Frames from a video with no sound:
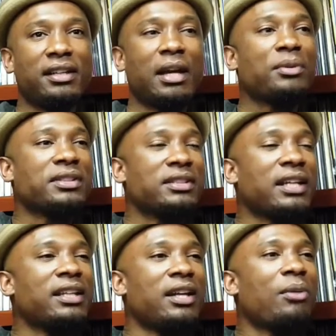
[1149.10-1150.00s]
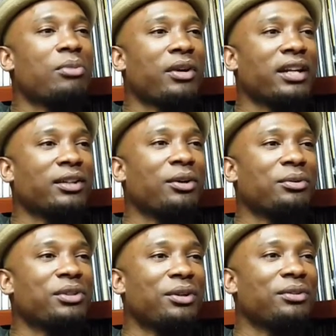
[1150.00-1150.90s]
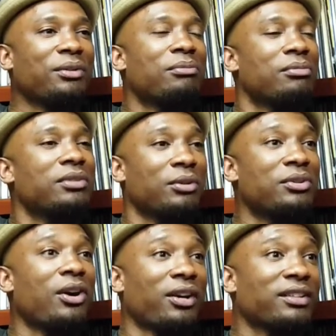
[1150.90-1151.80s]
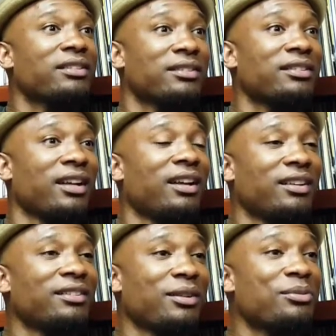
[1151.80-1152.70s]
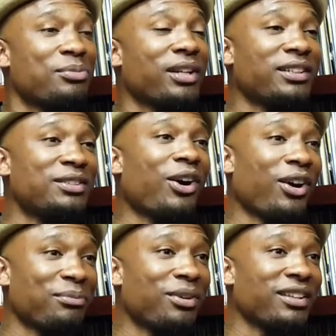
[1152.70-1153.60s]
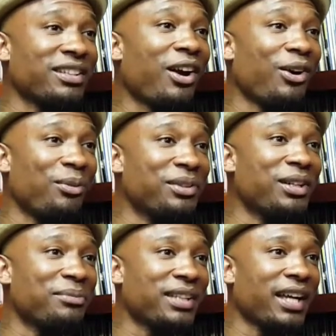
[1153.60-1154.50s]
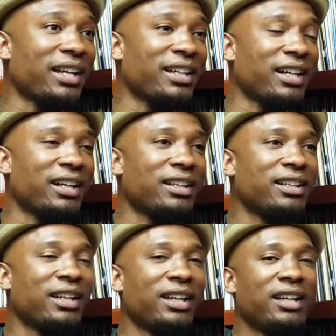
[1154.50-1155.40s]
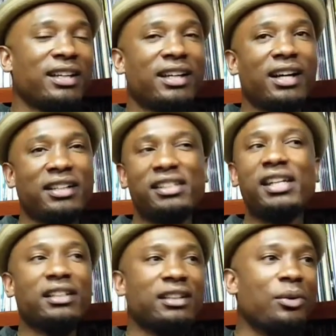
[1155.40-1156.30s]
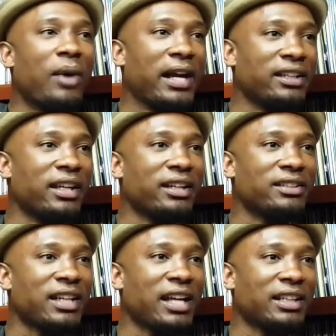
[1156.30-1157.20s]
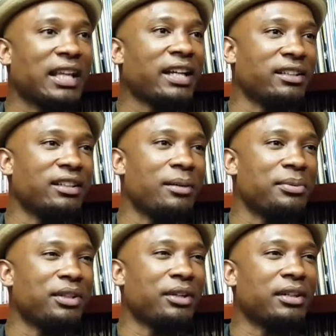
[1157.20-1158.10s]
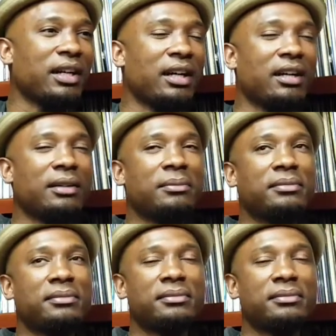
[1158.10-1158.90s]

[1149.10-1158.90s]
That was to say that don't bring no dark, don't bring these dark brothers home. You know what I'm saying? You need a little white in there to kind of lighten it up. You know.